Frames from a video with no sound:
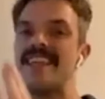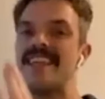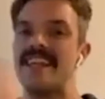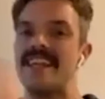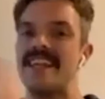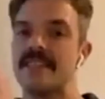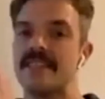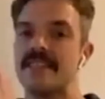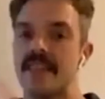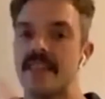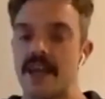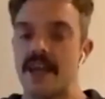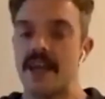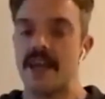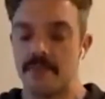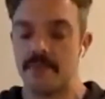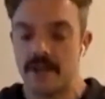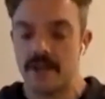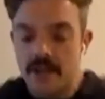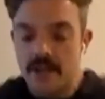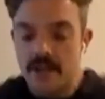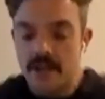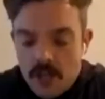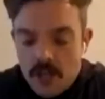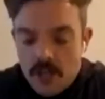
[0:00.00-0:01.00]
into the hip.
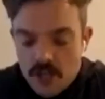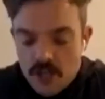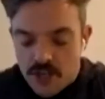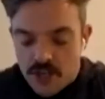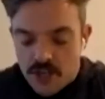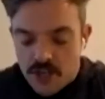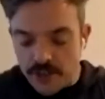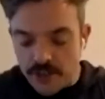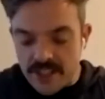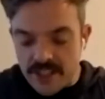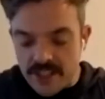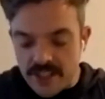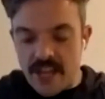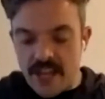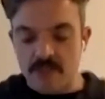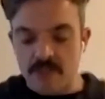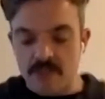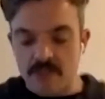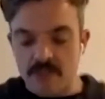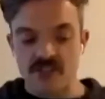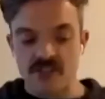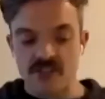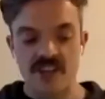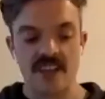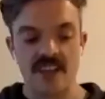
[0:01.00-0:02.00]
Shoulders down,
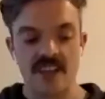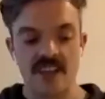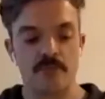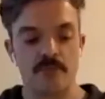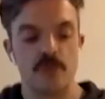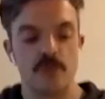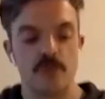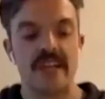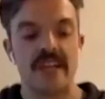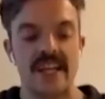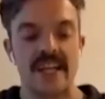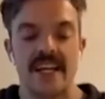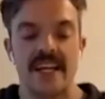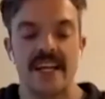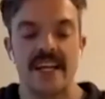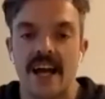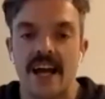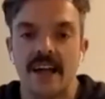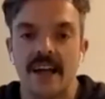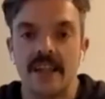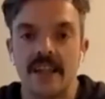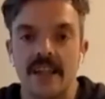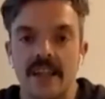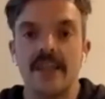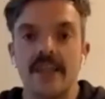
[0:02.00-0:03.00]
chest broad,
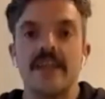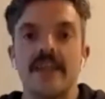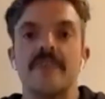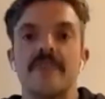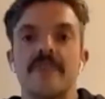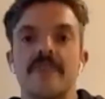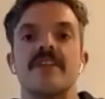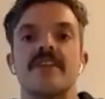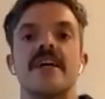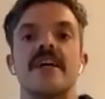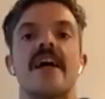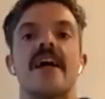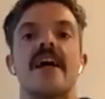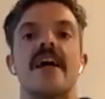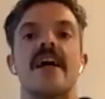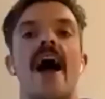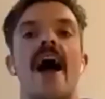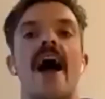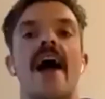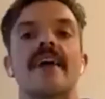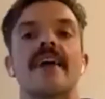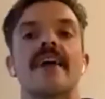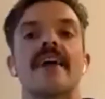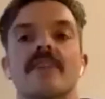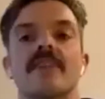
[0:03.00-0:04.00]
inhale, lift,
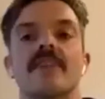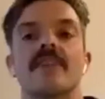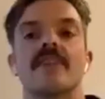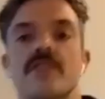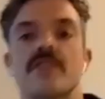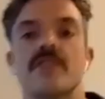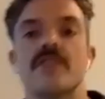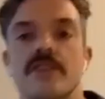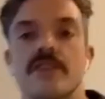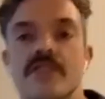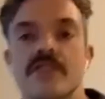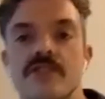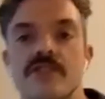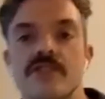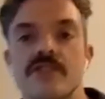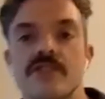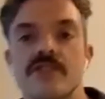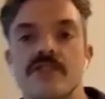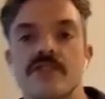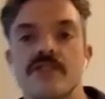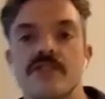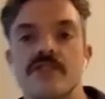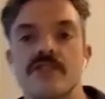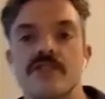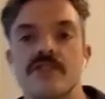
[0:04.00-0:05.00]
exhale, start to
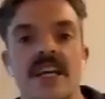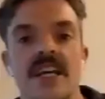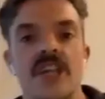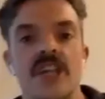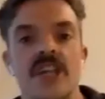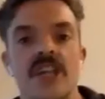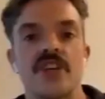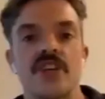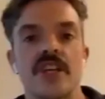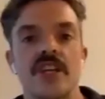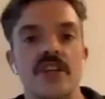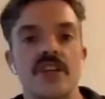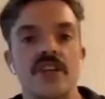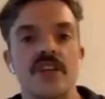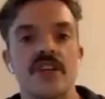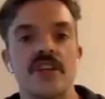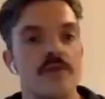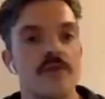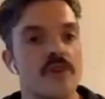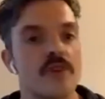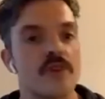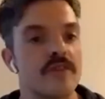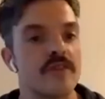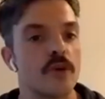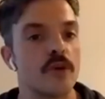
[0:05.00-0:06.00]
twist. Chin goes
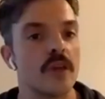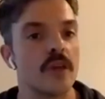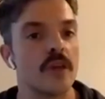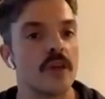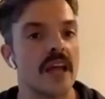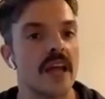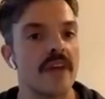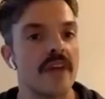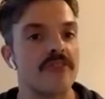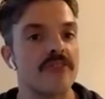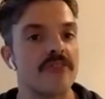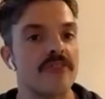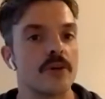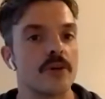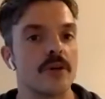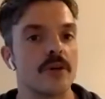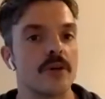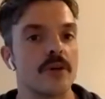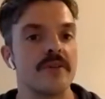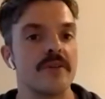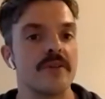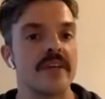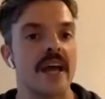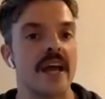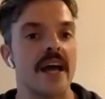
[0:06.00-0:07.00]
over your left shoulder. If
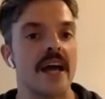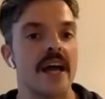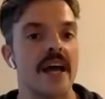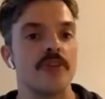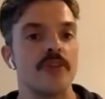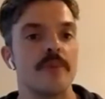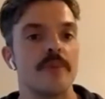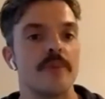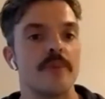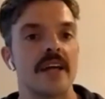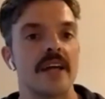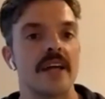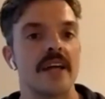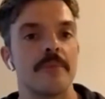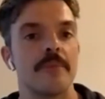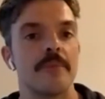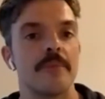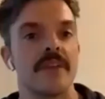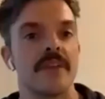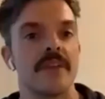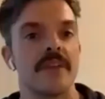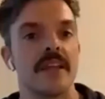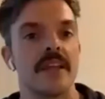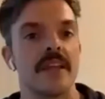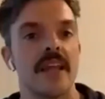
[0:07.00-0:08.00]
you can, you pick up the
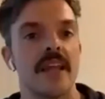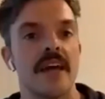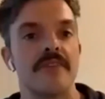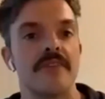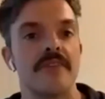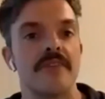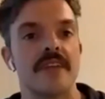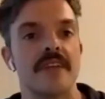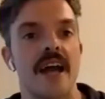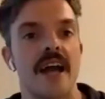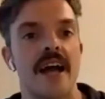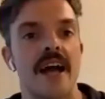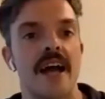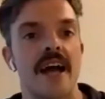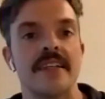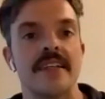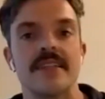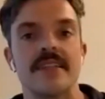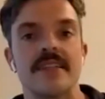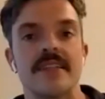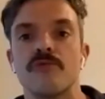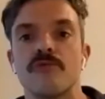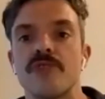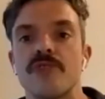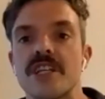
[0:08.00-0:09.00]
left hand
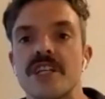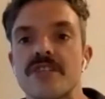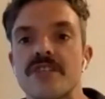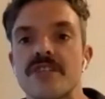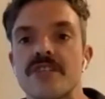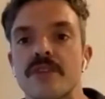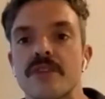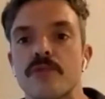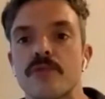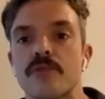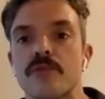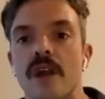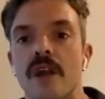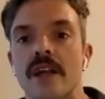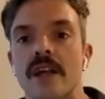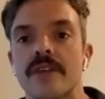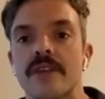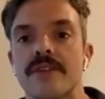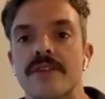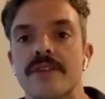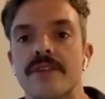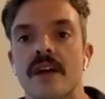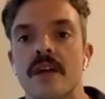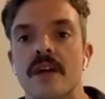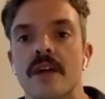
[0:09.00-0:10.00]
and reach for the right
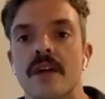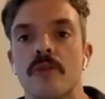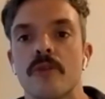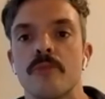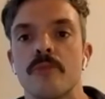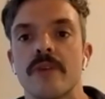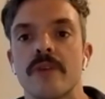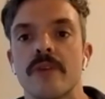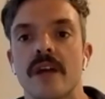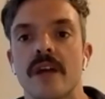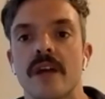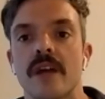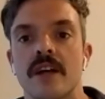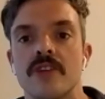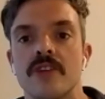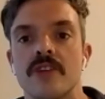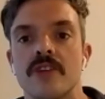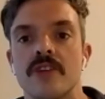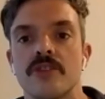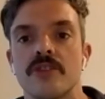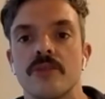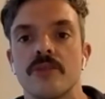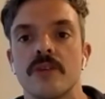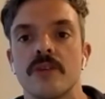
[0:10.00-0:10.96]
thigh bone behind you.